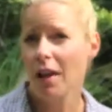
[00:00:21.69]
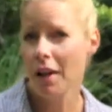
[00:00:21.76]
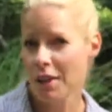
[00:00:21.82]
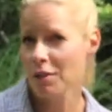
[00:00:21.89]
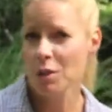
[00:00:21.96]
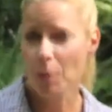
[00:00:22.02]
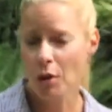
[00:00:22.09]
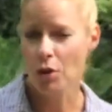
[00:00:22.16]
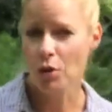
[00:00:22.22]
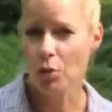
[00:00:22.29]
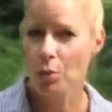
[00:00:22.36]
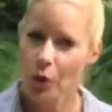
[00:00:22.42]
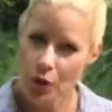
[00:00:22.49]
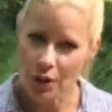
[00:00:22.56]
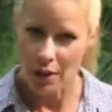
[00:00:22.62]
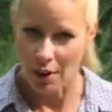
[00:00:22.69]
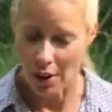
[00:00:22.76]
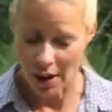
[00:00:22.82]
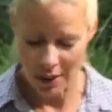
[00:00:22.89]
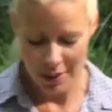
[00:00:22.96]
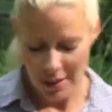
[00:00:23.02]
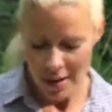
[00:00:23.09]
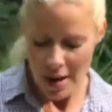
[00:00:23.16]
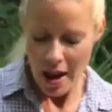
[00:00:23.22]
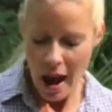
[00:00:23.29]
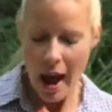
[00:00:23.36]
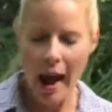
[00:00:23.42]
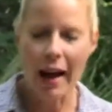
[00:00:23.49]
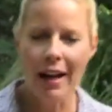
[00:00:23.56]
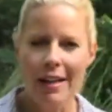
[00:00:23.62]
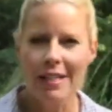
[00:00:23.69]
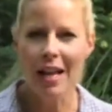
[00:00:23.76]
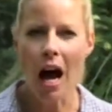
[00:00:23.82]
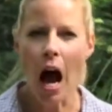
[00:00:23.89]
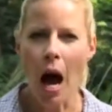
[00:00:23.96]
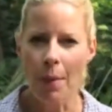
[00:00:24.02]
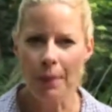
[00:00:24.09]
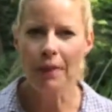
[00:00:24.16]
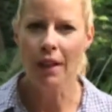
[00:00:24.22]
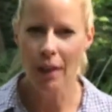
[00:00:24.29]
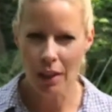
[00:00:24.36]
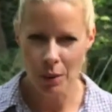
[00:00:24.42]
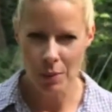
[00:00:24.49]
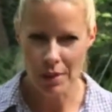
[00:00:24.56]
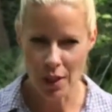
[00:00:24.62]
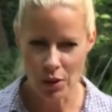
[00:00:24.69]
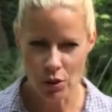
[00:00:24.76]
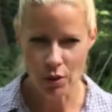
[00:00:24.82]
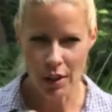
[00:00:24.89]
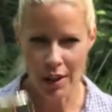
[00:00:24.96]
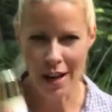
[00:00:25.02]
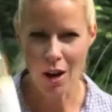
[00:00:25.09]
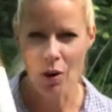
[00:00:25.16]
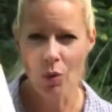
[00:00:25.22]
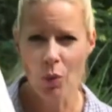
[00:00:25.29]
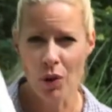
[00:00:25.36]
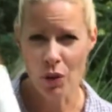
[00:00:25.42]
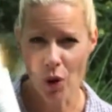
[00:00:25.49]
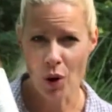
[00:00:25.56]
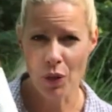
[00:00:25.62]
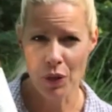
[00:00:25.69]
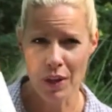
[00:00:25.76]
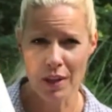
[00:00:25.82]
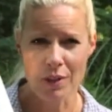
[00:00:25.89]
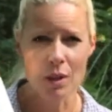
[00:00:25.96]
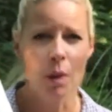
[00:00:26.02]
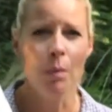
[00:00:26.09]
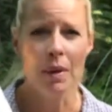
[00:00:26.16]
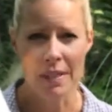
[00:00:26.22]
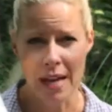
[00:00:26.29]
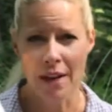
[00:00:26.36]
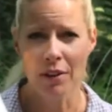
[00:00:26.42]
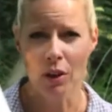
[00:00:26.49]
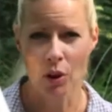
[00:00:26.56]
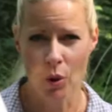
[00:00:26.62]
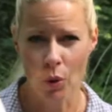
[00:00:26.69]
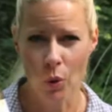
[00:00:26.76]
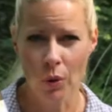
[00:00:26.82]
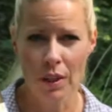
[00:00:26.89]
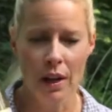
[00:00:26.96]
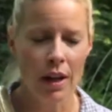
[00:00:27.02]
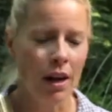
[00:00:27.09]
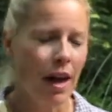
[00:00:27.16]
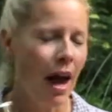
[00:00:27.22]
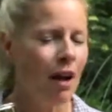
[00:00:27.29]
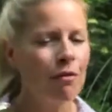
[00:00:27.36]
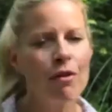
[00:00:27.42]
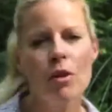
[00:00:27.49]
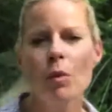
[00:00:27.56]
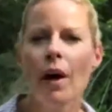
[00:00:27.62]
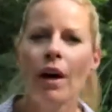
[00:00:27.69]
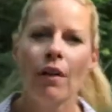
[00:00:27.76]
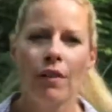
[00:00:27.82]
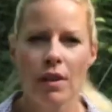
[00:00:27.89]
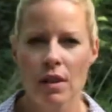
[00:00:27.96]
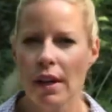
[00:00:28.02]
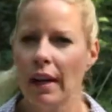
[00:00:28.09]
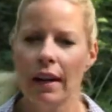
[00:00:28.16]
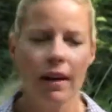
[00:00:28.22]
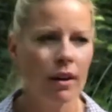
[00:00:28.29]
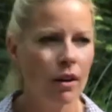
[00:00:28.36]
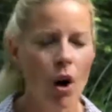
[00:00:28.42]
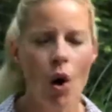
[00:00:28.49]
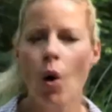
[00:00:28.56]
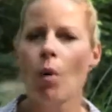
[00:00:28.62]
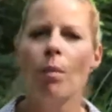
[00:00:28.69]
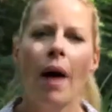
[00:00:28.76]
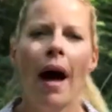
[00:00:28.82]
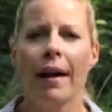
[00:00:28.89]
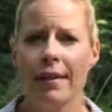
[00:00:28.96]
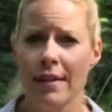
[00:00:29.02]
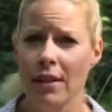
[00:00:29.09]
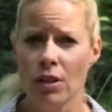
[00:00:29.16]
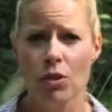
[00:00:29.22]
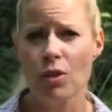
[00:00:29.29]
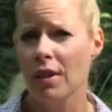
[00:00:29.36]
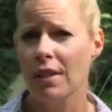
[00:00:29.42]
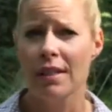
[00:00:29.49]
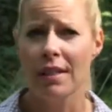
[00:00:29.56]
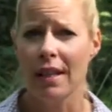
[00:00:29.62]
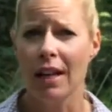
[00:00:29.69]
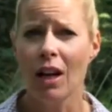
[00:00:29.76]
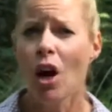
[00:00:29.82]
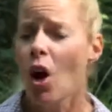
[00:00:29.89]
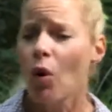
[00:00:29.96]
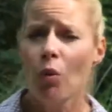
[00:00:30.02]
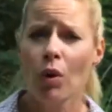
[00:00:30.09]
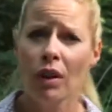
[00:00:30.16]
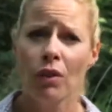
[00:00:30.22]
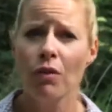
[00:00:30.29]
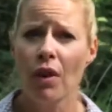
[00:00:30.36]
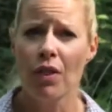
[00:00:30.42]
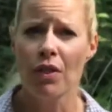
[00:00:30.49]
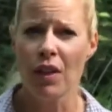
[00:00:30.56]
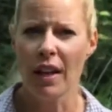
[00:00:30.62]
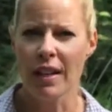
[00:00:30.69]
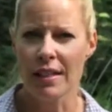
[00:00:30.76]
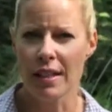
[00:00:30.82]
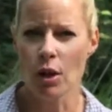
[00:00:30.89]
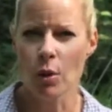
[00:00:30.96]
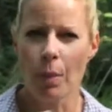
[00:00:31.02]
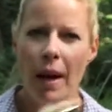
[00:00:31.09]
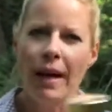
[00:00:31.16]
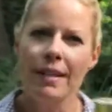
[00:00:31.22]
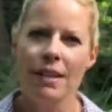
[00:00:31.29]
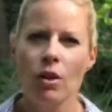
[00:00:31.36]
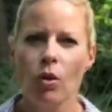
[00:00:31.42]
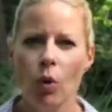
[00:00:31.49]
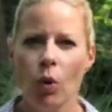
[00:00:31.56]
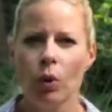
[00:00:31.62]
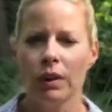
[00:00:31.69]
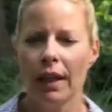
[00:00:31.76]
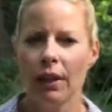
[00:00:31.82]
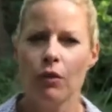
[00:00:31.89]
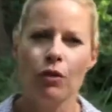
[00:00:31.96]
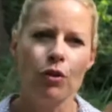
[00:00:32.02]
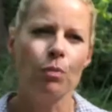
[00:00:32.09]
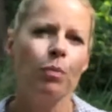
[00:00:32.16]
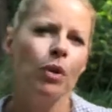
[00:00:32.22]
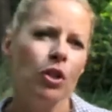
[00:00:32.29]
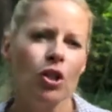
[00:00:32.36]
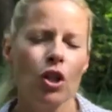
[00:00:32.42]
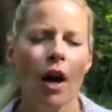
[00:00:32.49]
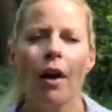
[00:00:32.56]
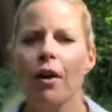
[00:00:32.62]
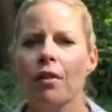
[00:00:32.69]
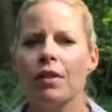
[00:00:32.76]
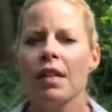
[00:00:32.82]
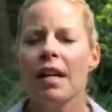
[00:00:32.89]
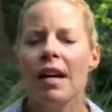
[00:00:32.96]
kind of special and personalized, and I'm a little obsessed right now with all things metallic gold. Everywhere in these like home magazines you can see really fun things that are painted gold, like for bookshelves,